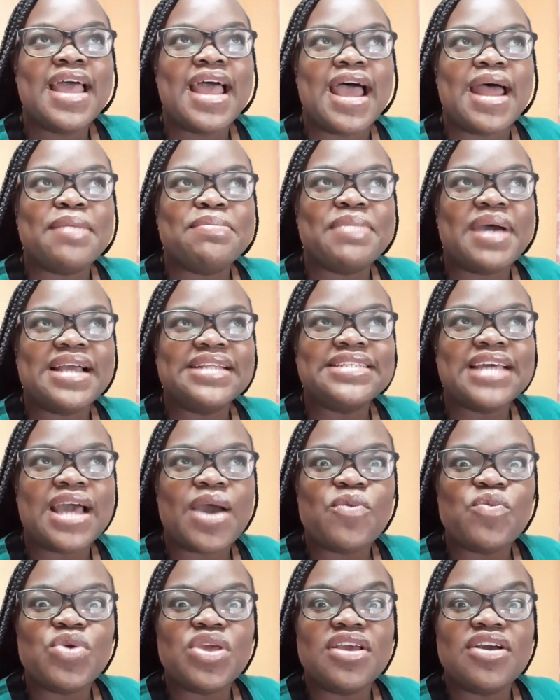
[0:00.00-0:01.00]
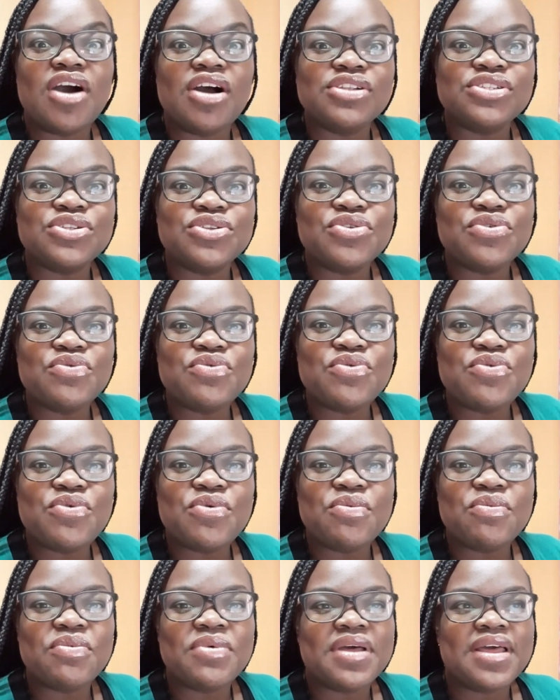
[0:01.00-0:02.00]
And by the time we got to the
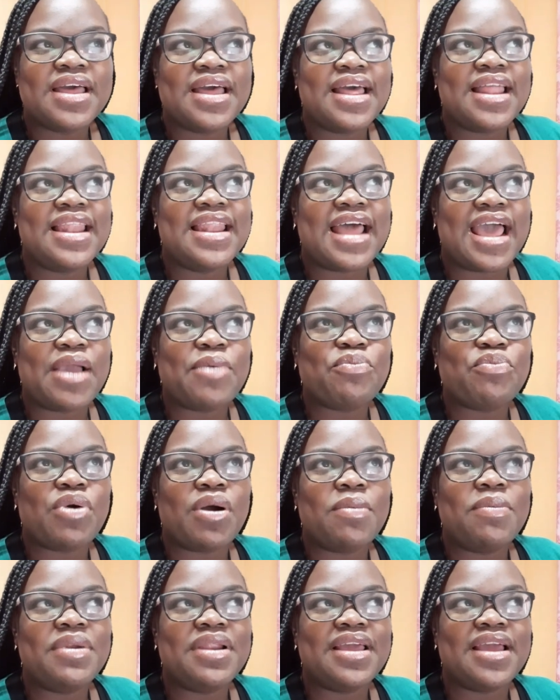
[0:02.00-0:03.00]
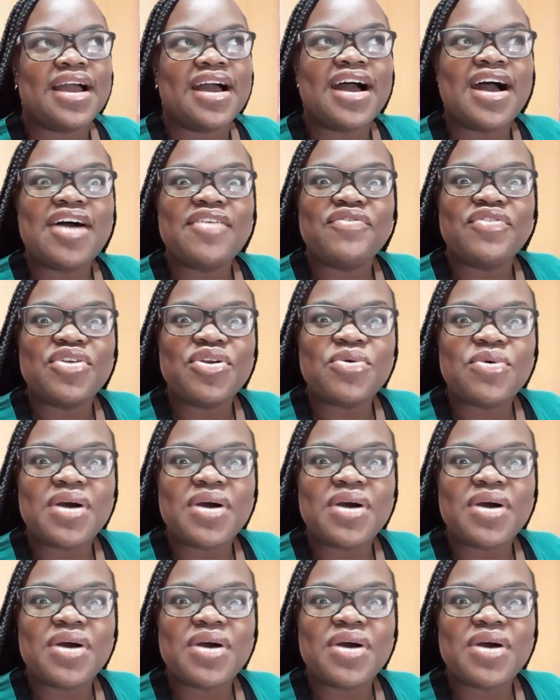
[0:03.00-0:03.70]
room, like probably a half an hour